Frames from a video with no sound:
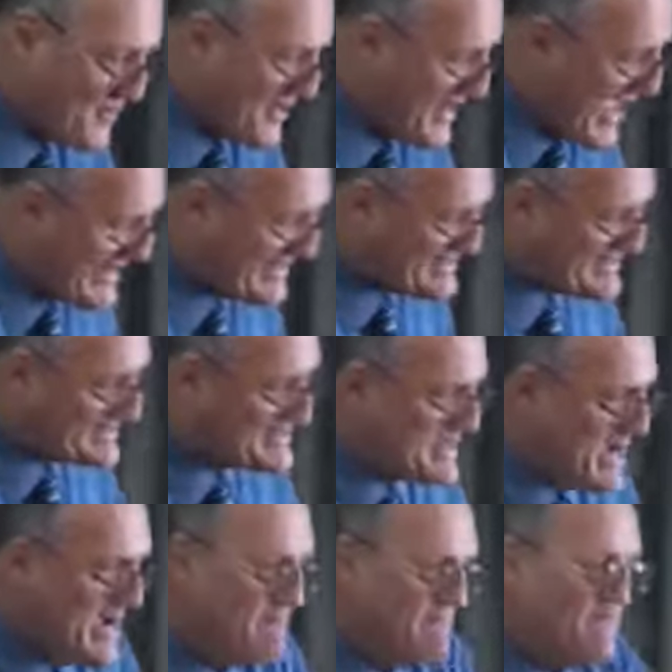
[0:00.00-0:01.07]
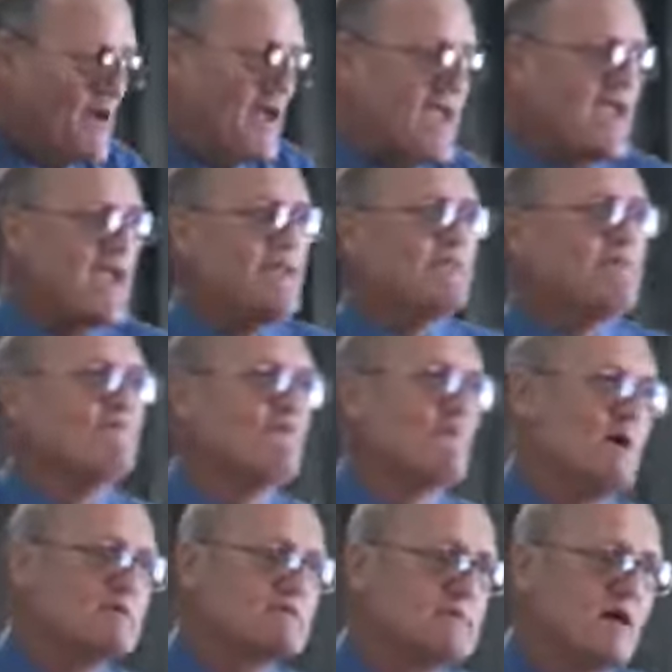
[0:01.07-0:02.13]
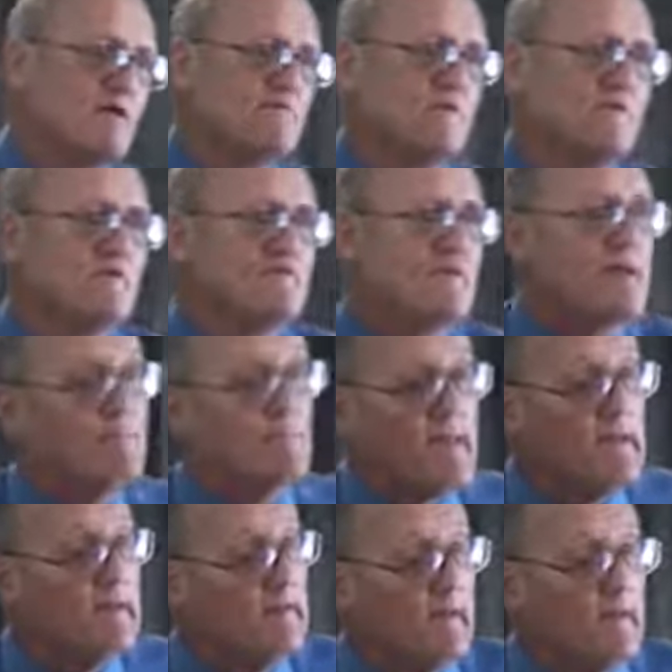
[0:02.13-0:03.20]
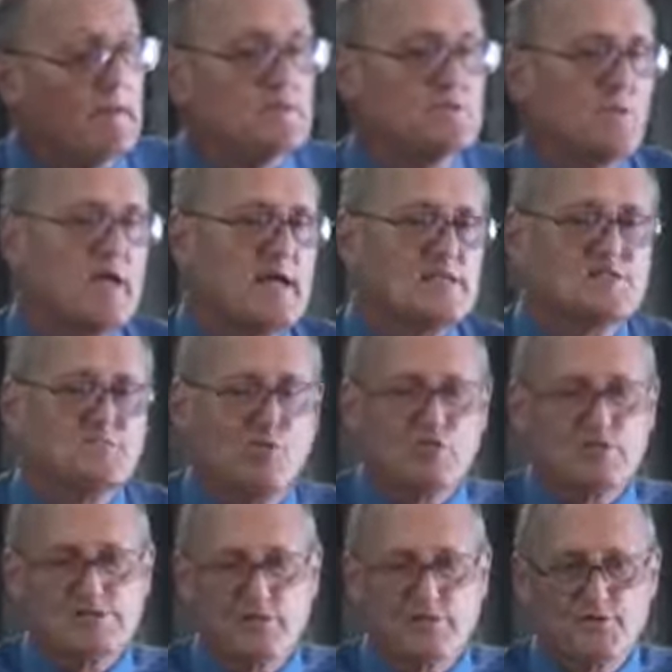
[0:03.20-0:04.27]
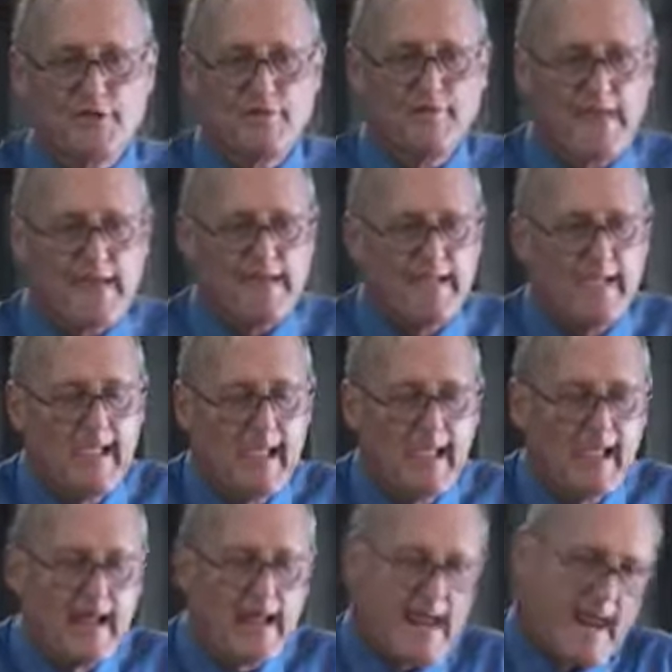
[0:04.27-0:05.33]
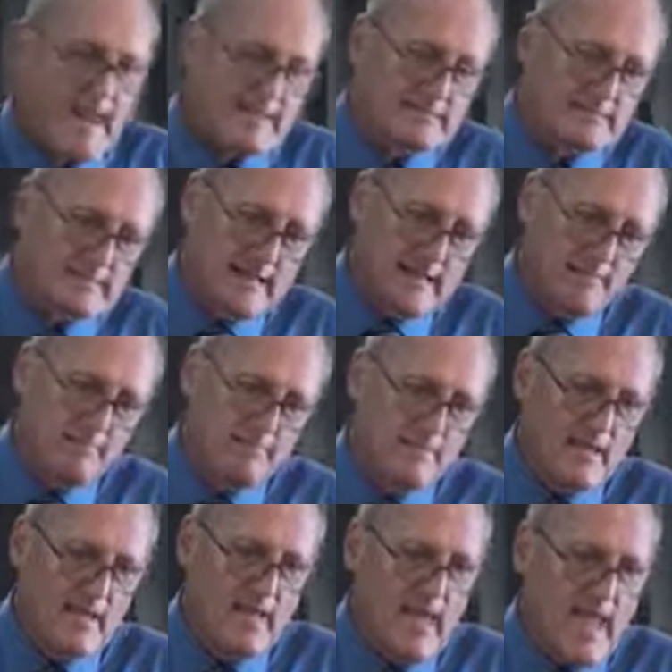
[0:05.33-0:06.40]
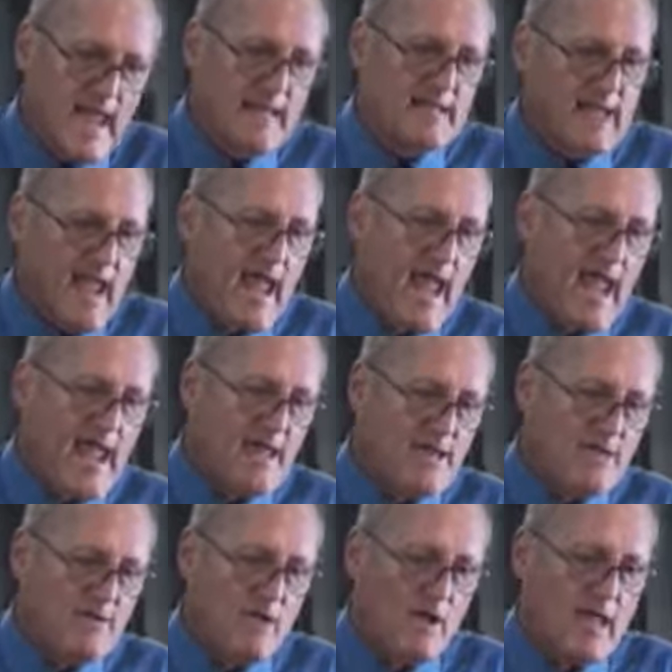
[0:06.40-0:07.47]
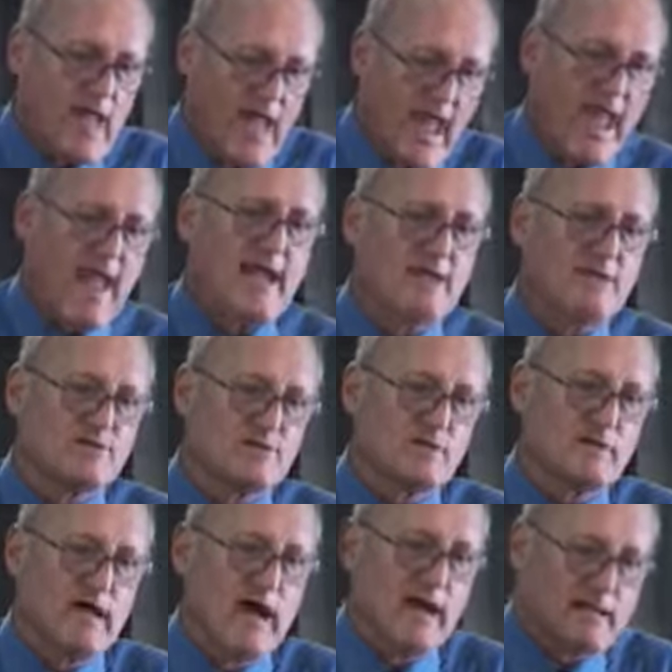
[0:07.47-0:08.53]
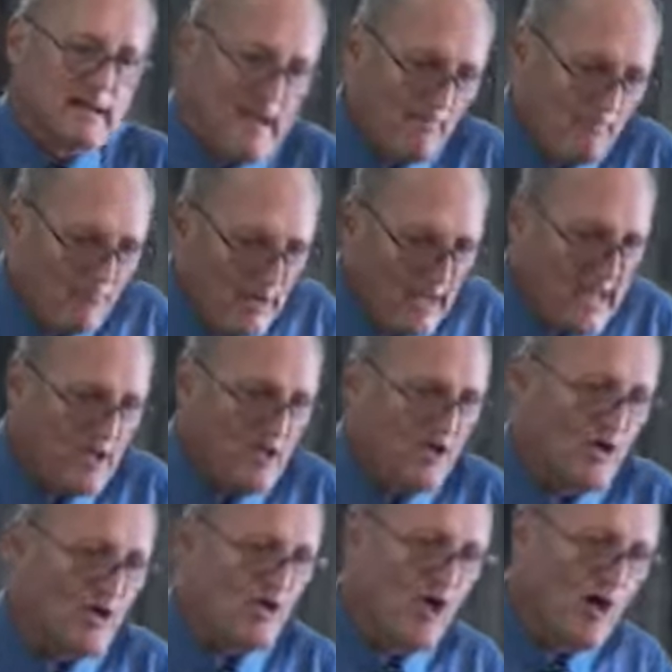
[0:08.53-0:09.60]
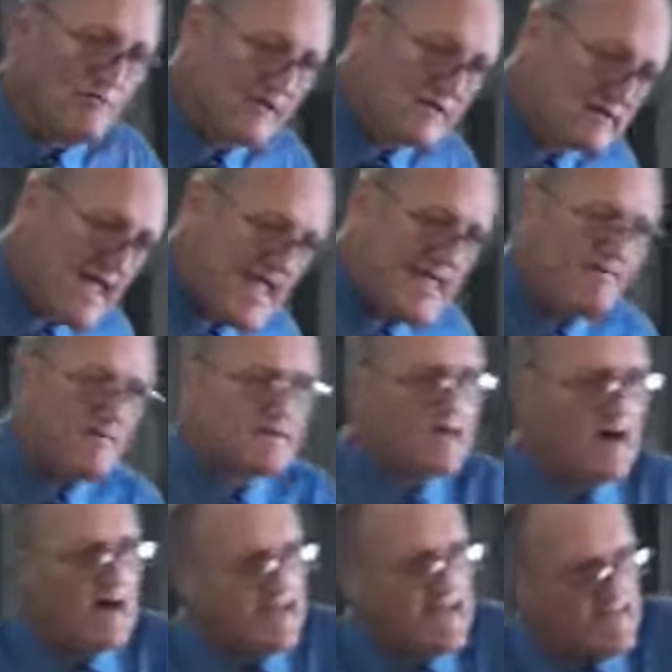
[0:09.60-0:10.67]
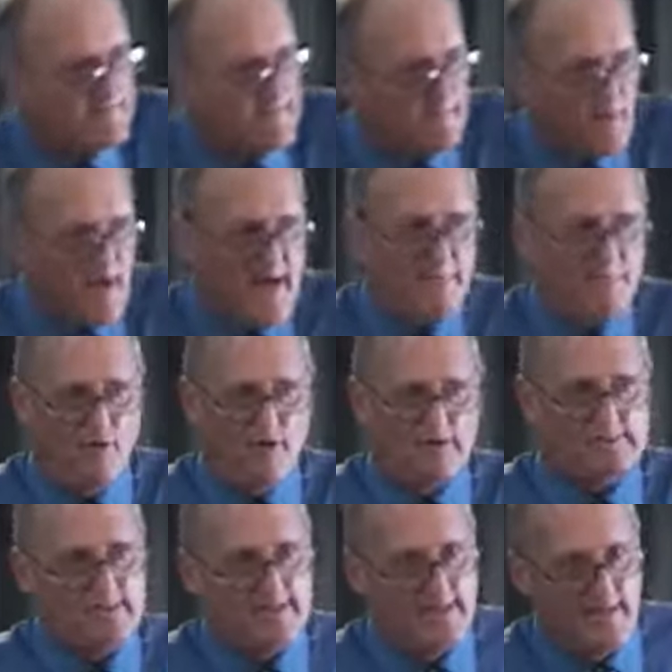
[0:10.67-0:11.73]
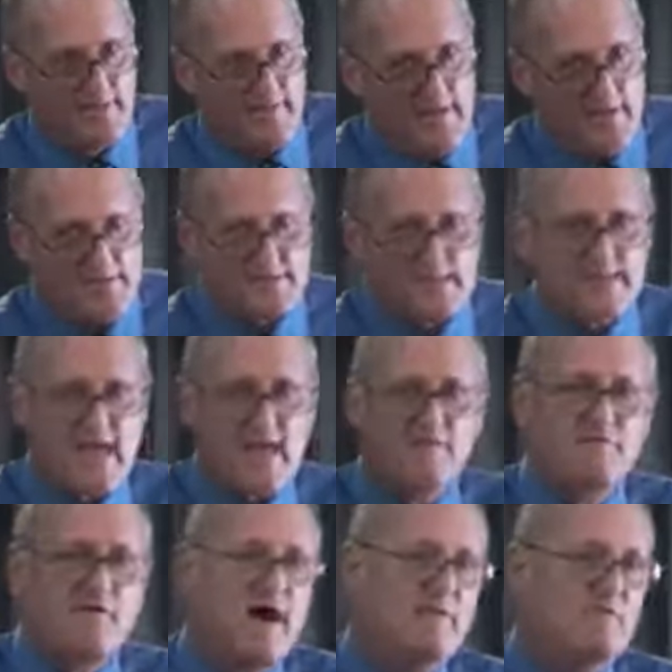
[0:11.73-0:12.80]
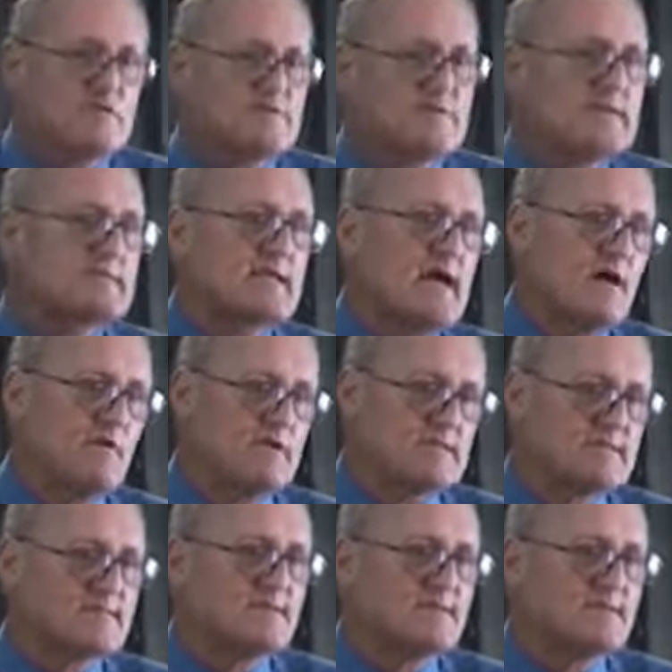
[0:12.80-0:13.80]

an anxious time for Anne and for myself and the family because we had small children then. And Anne had accompanying her on the day that I had the bypass. They used to take 5 or 6 hours